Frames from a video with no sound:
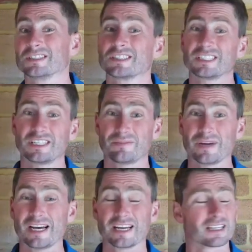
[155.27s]
Sit
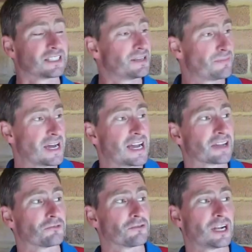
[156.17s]

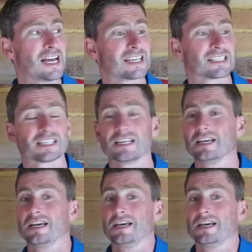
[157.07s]
back, relax.